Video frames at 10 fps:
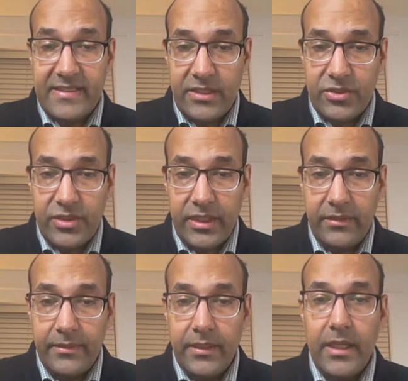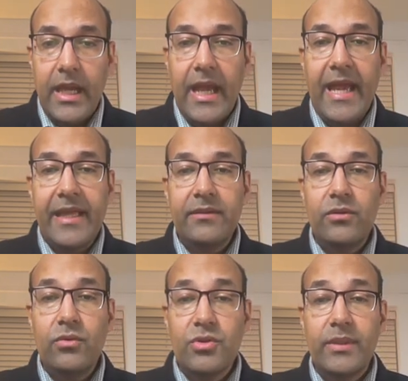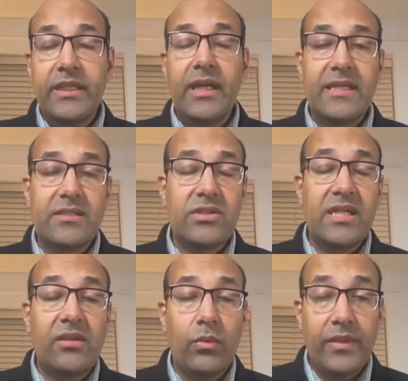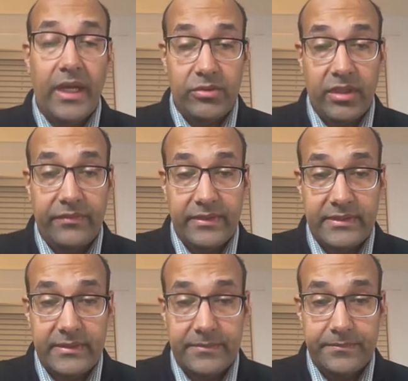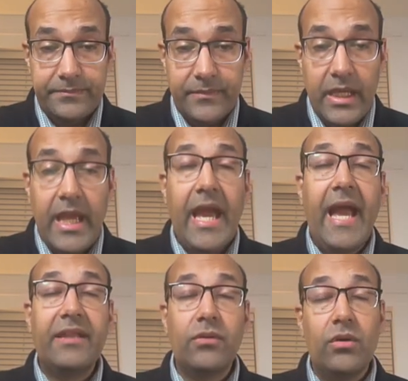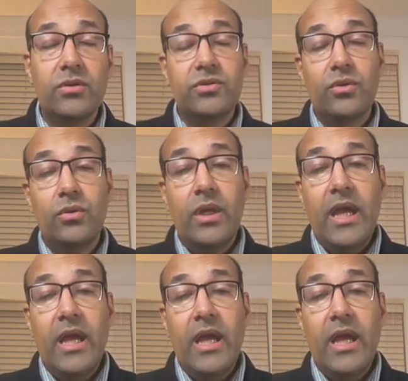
surgery, and usually associated with hydrocephalus. And also,